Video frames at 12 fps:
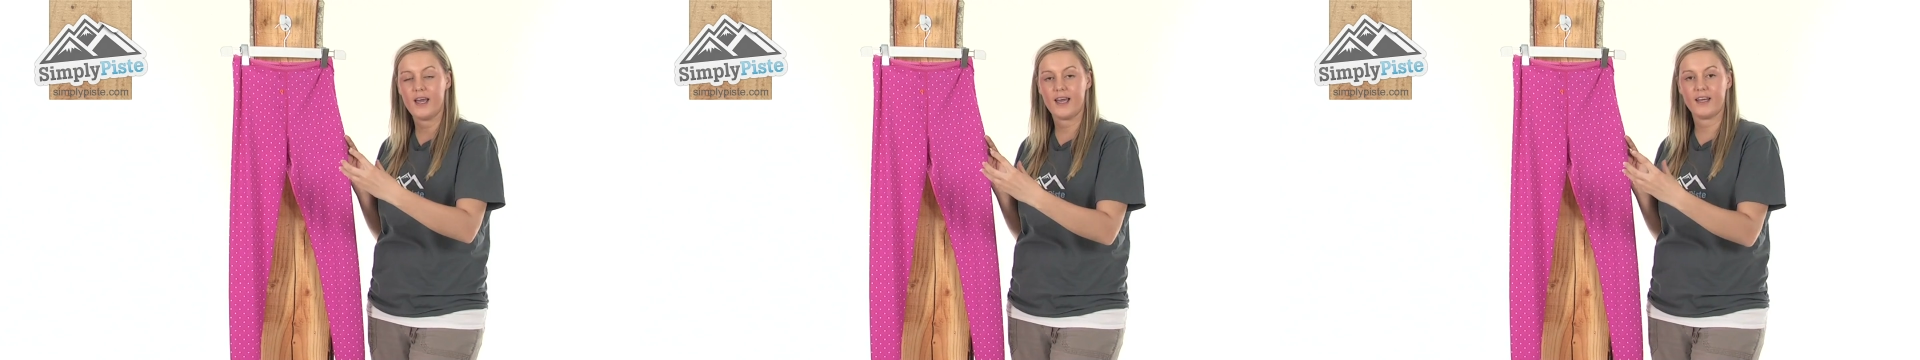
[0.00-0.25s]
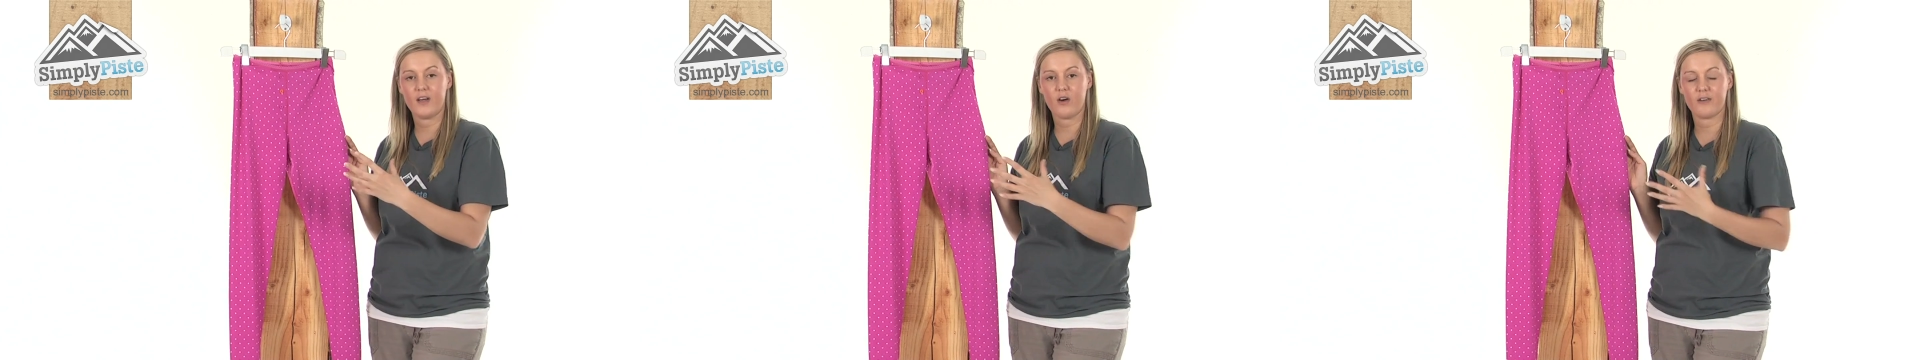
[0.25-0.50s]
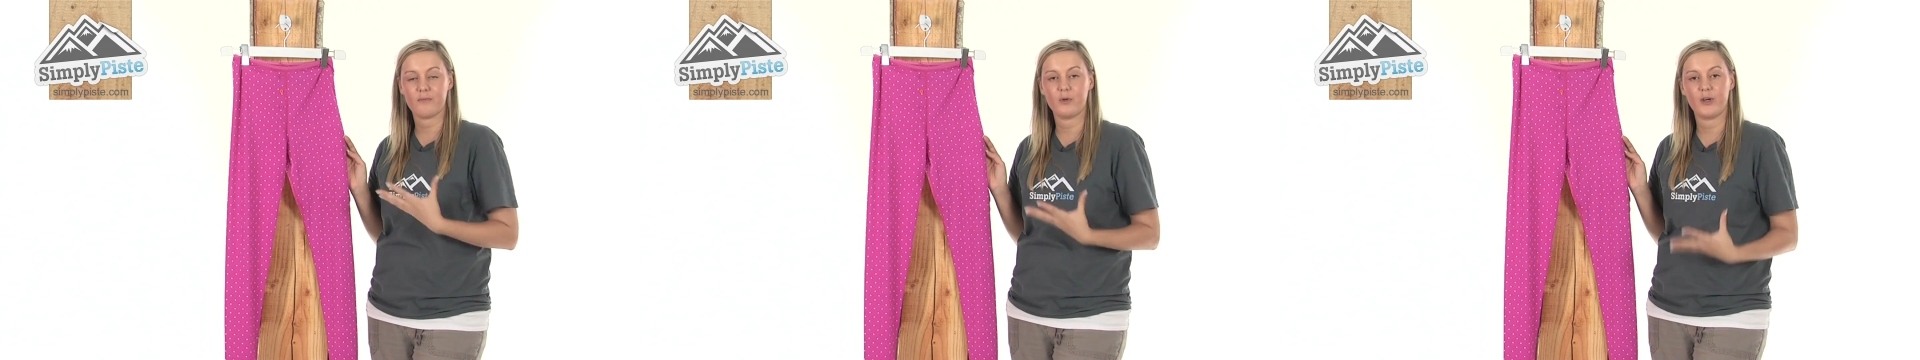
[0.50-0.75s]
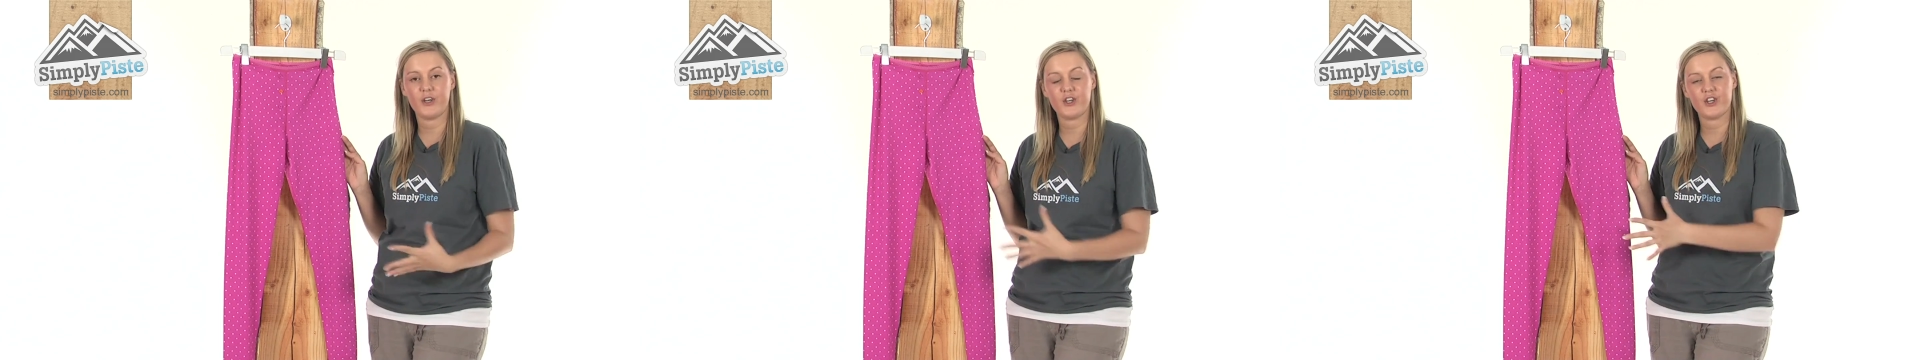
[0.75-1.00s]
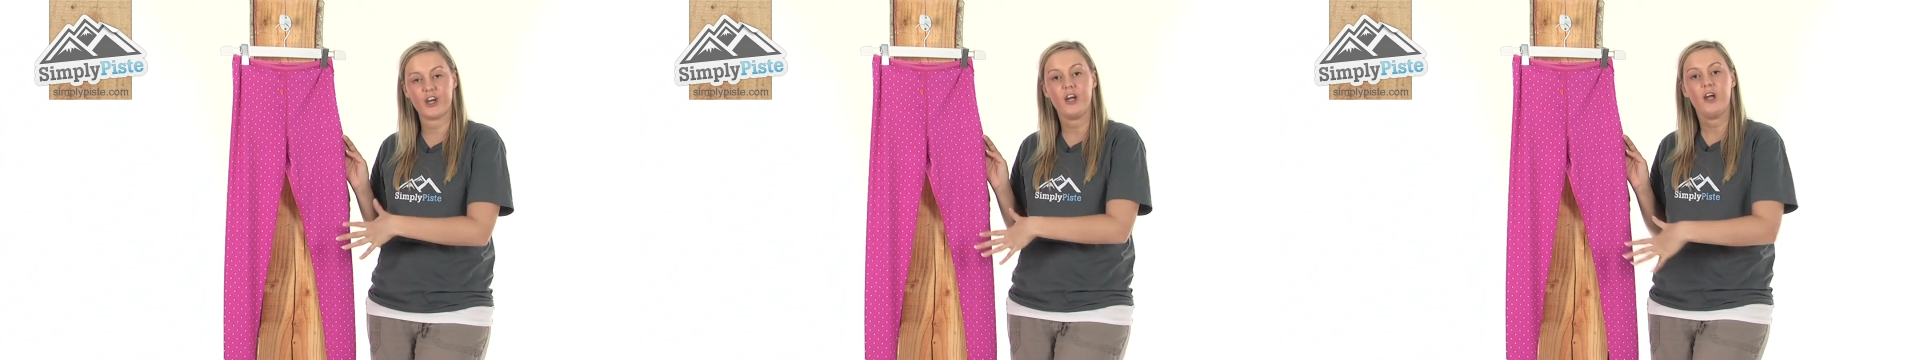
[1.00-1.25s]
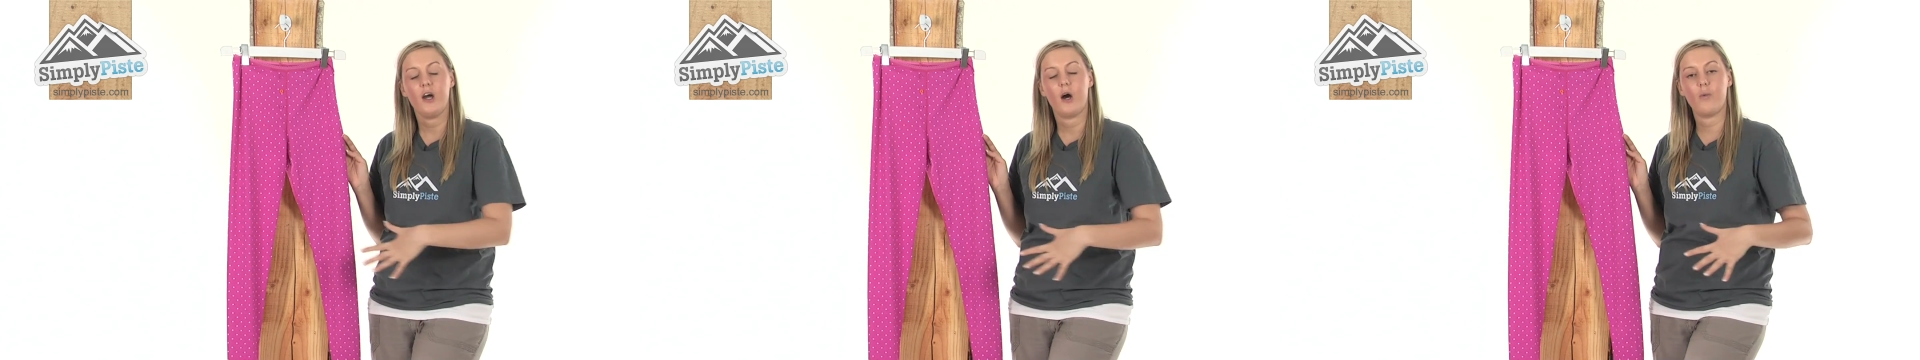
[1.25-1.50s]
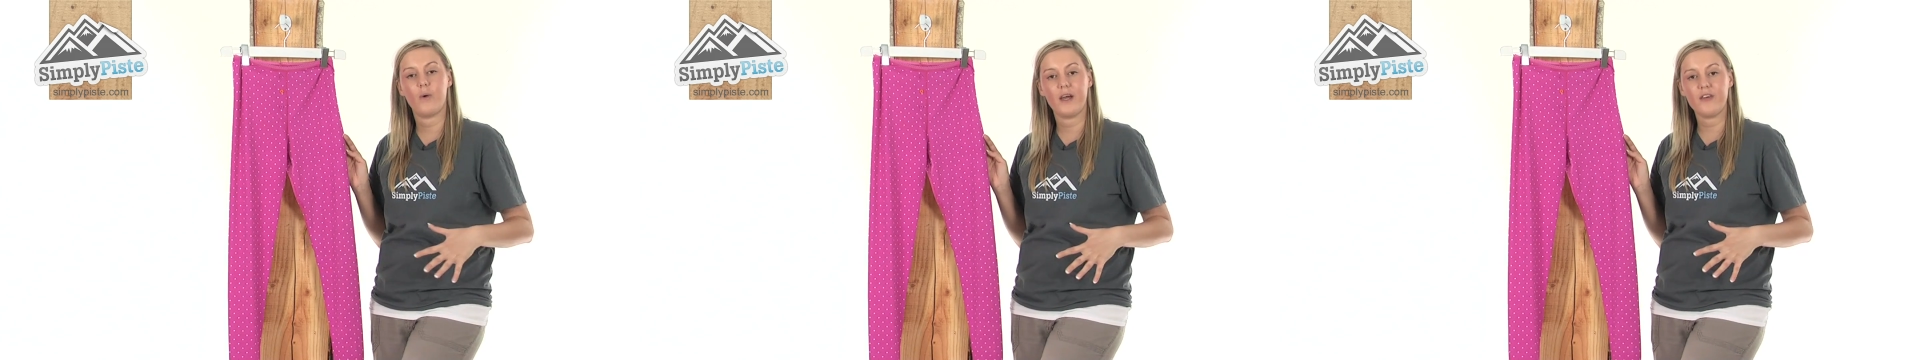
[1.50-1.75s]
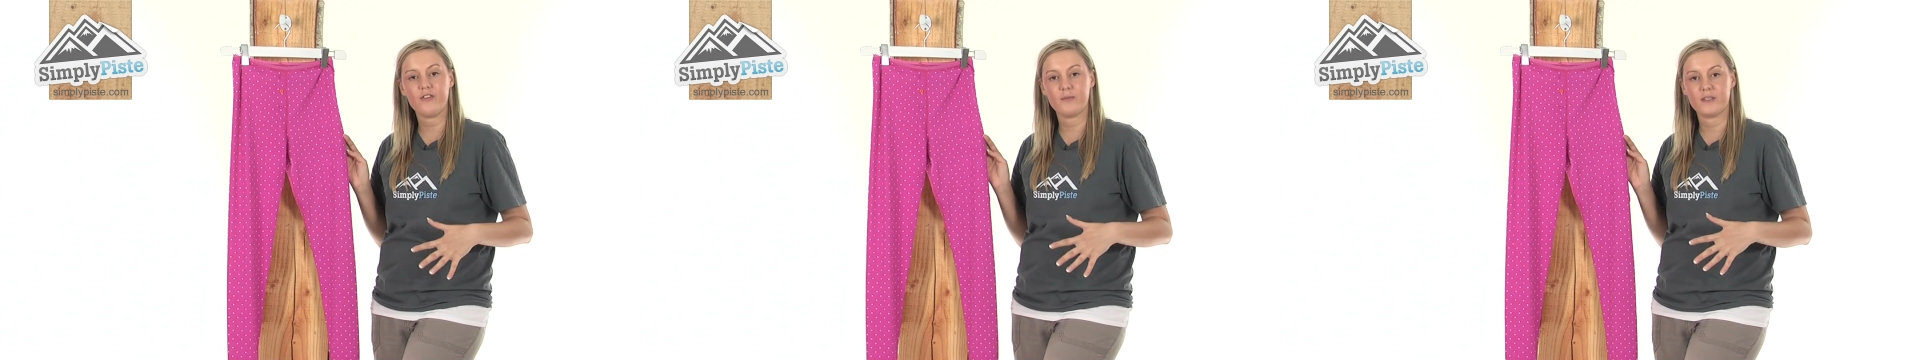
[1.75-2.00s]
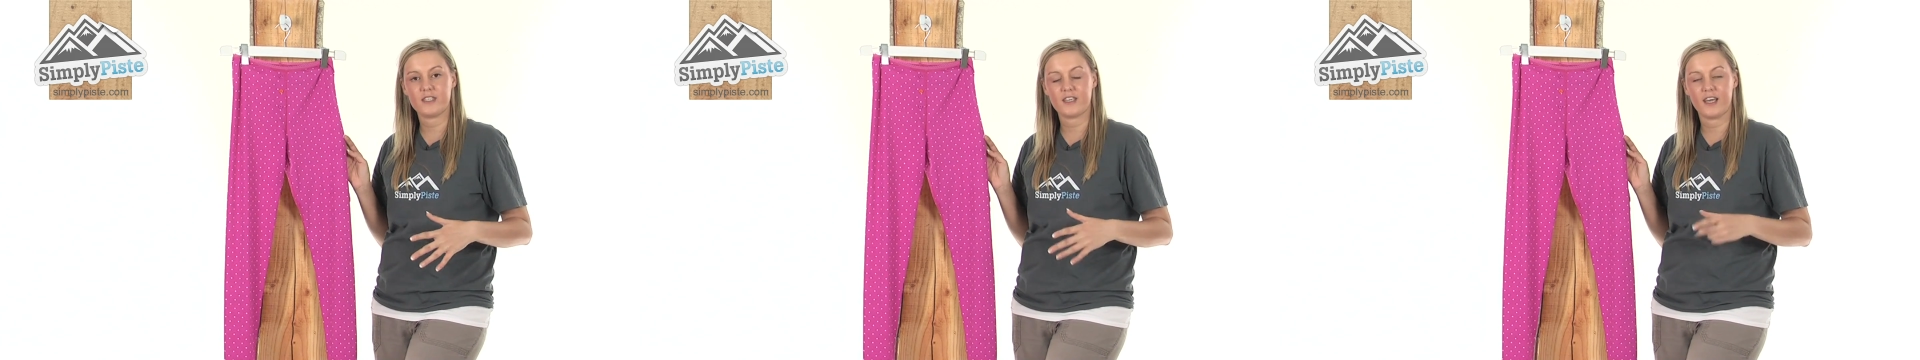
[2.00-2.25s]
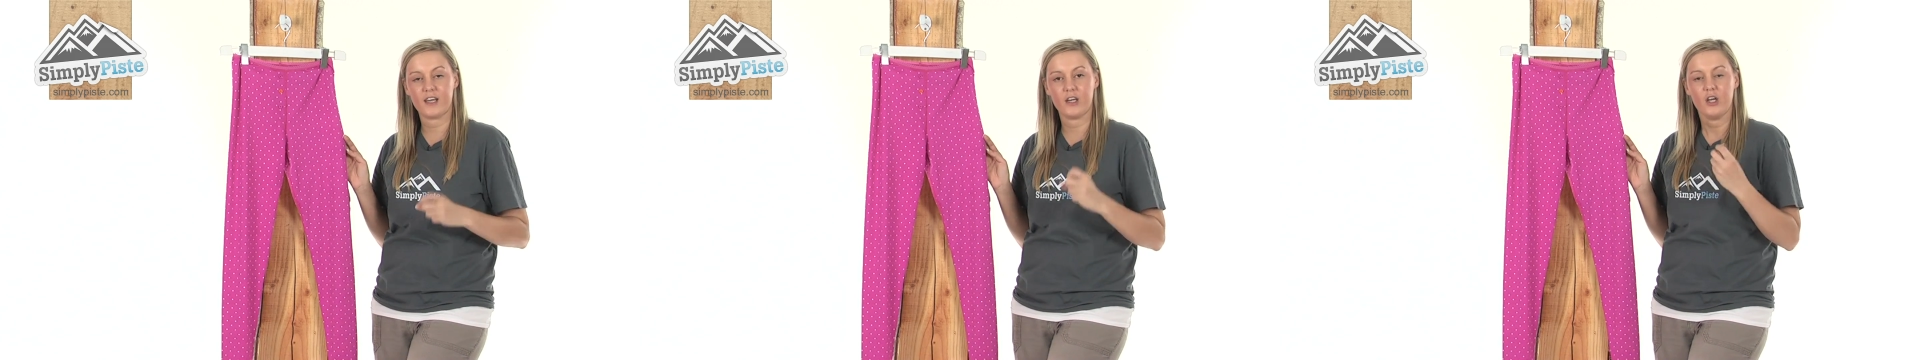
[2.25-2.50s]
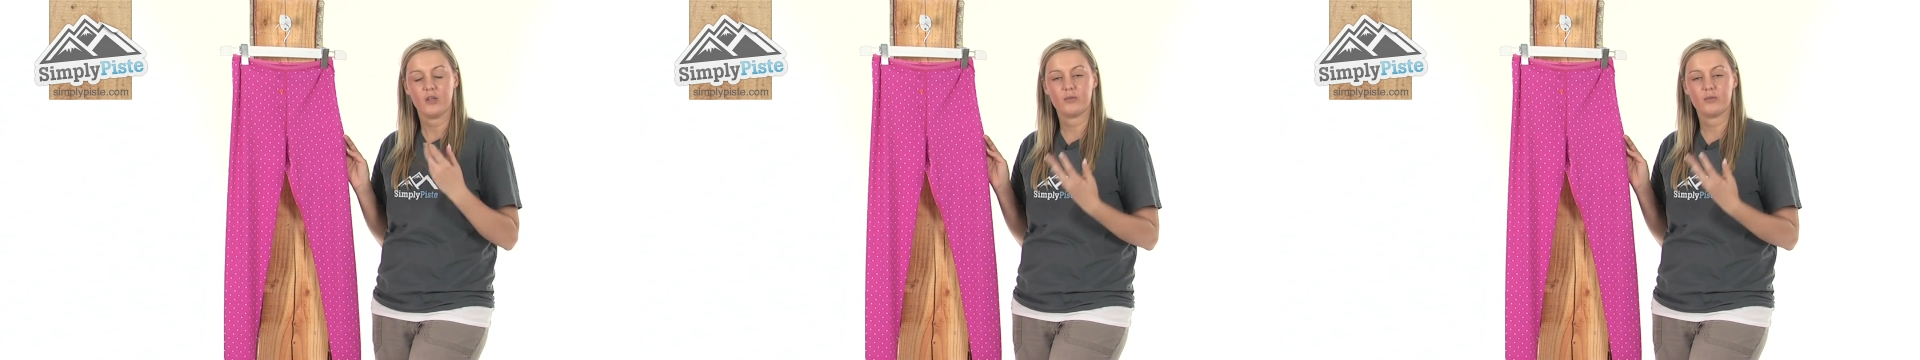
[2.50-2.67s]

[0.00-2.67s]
any kind of moisture away from the skin,